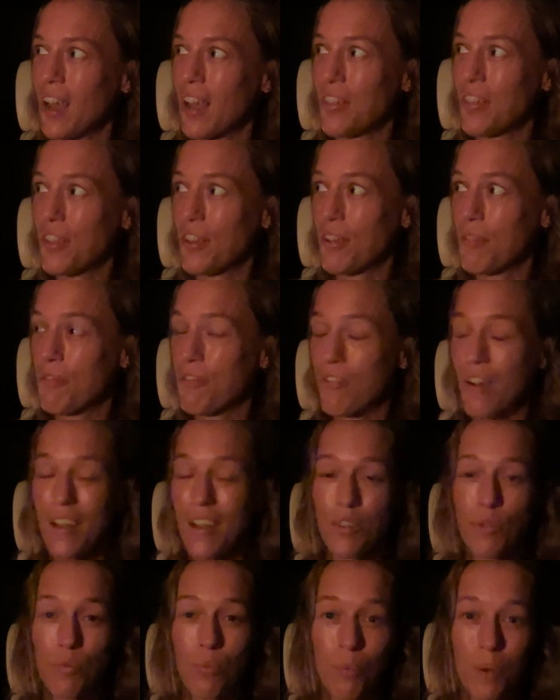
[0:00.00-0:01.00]
the
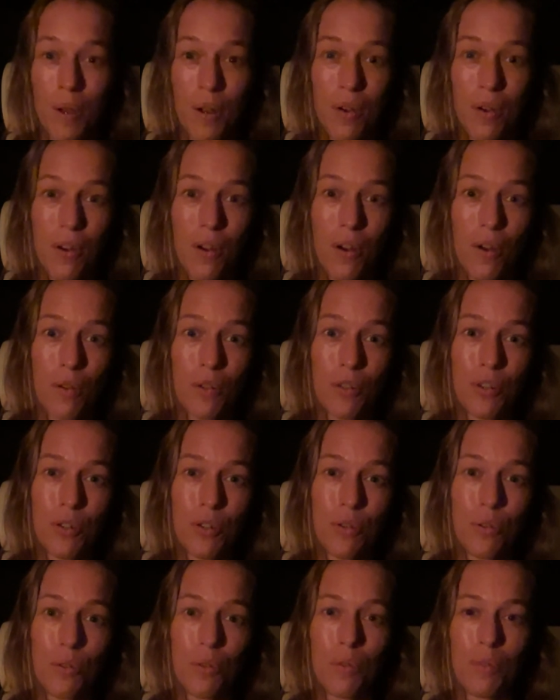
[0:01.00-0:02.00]
funds will go
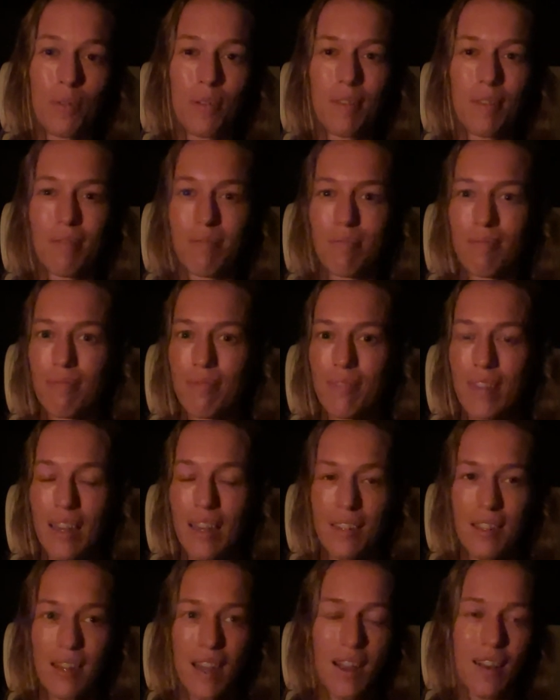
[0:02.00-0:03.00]
to
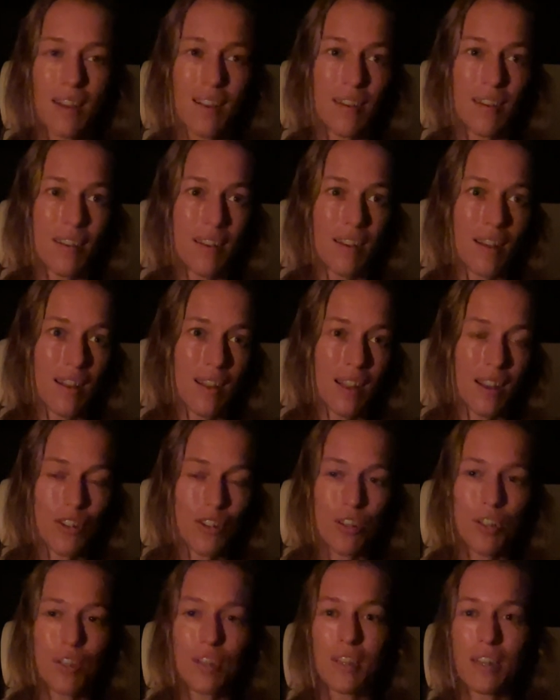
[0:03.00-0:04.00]
things like
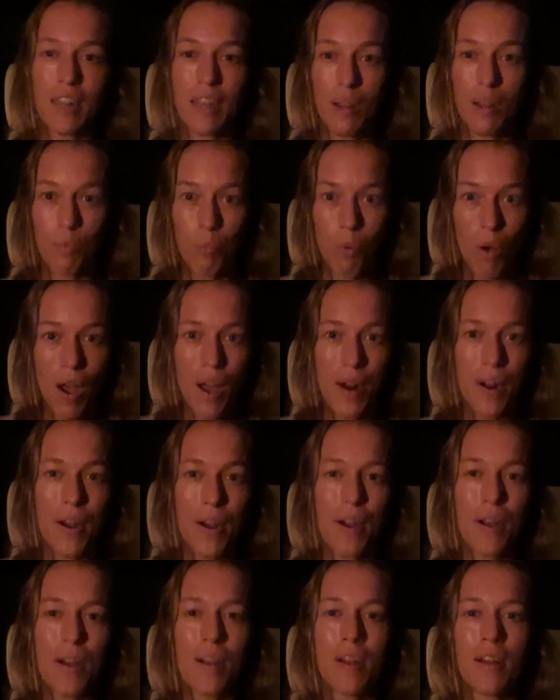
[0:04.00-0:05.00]
electricity and
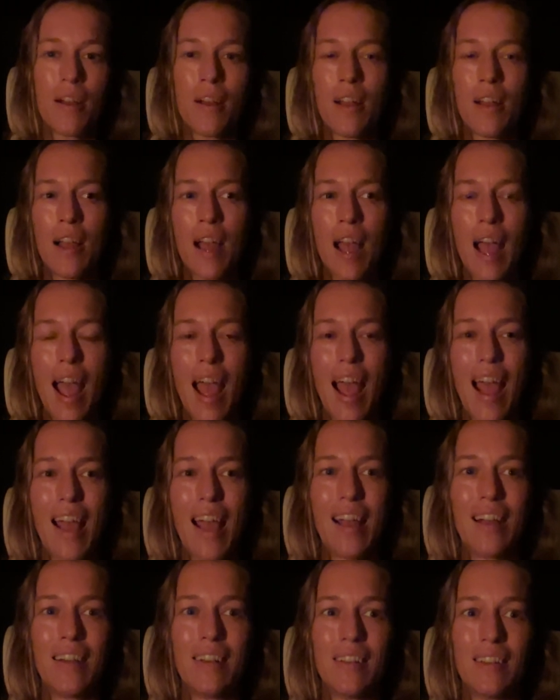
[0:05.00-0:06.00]
water,
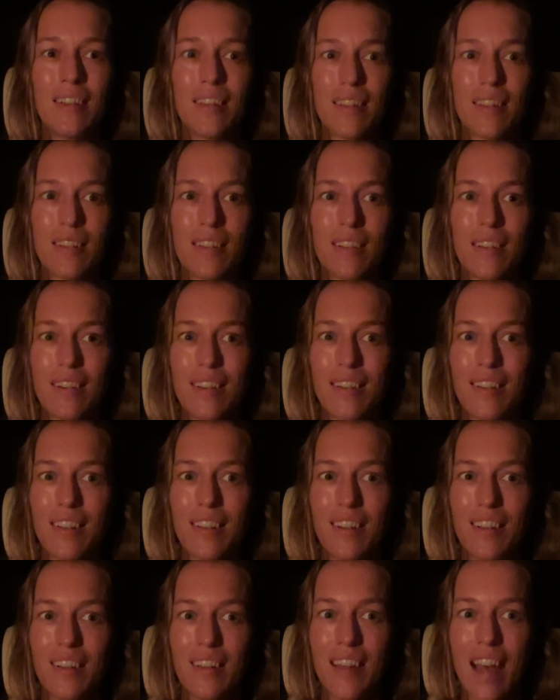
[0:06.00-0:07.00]
and
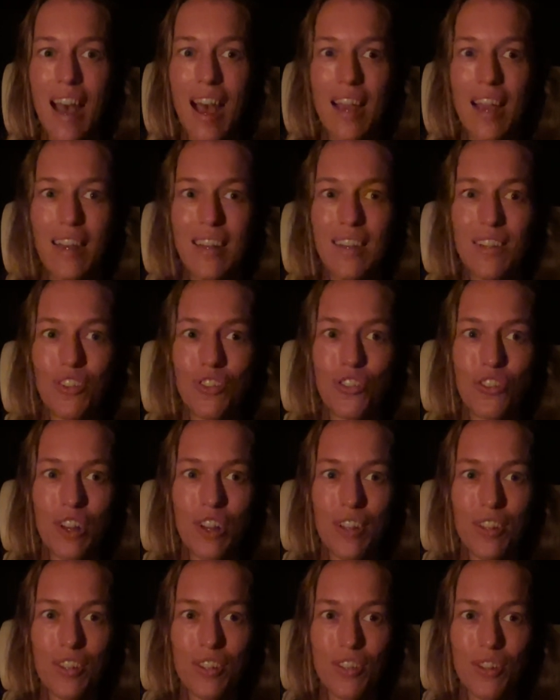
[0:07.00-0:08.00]
that is
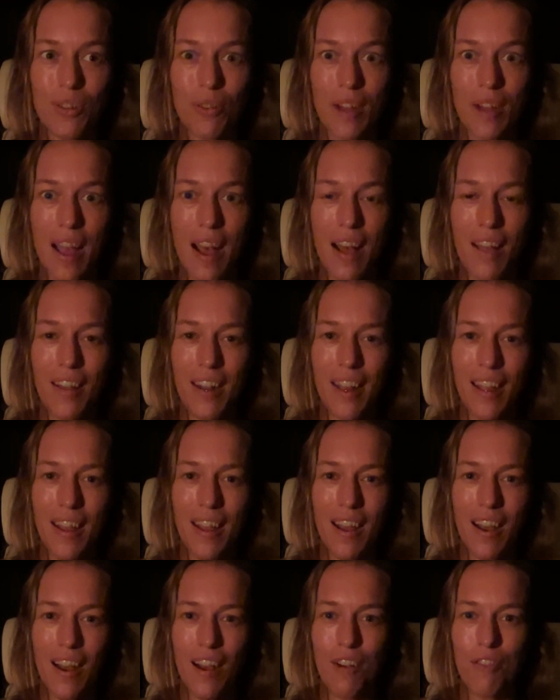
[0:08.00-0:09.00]
just the reality
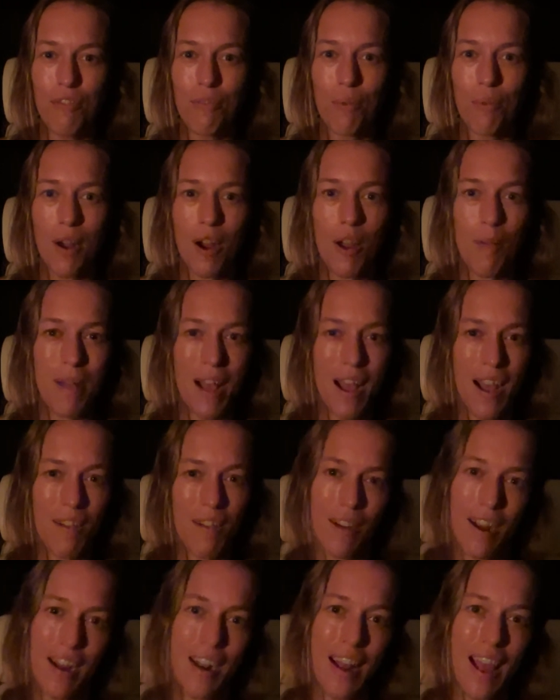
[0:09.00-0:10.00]
of where I'm at
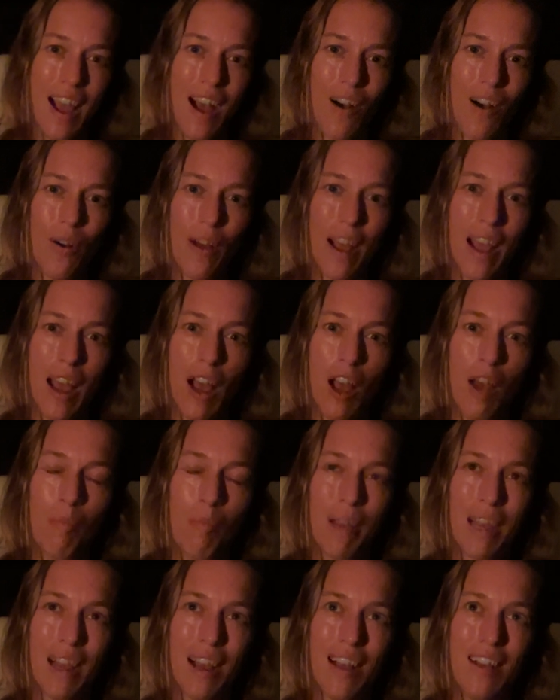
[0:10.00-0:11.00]
right now,
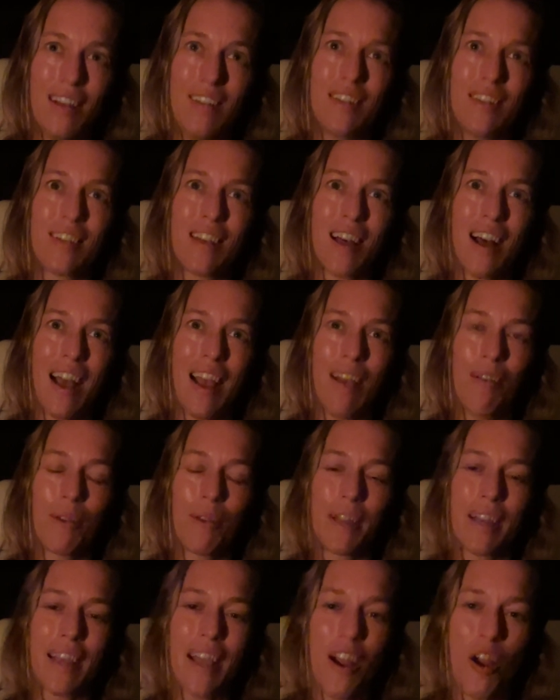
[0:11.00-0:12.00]
because I
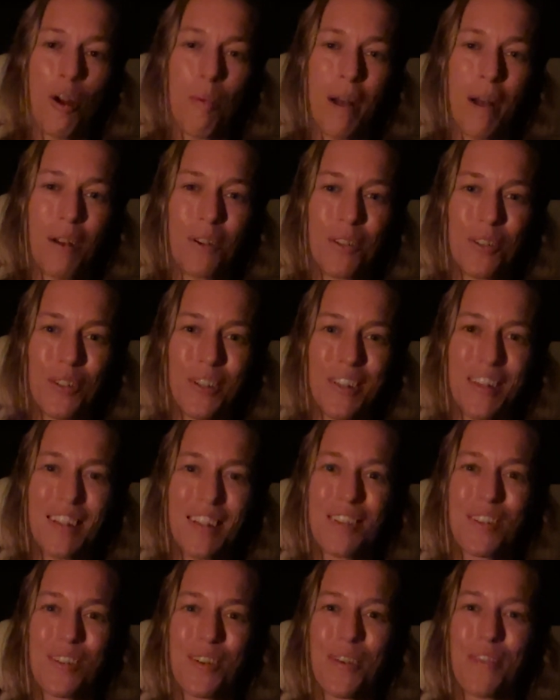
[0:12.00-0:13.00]
really care about doing
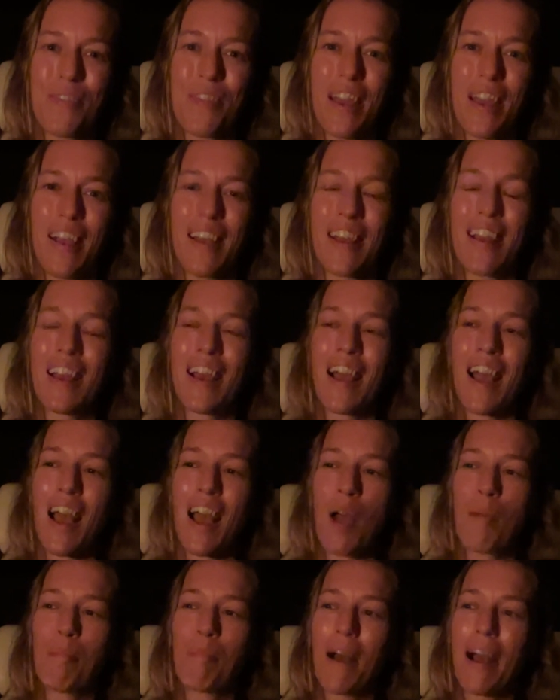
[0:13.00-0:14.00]
this sort of thing.
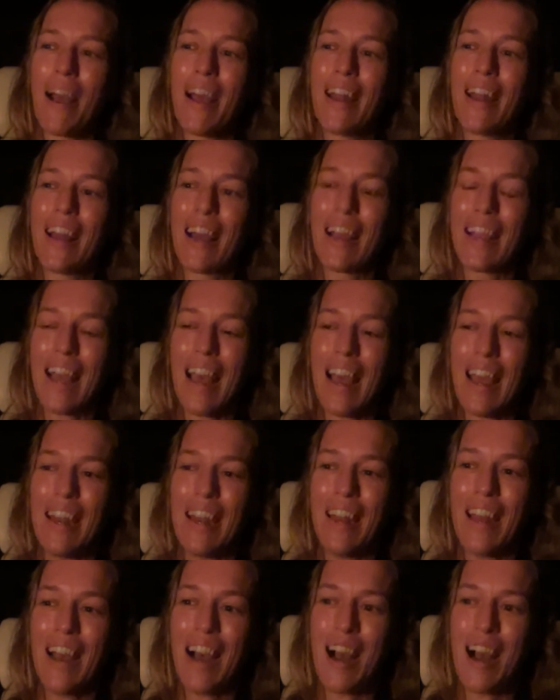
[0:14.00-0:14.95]
But again,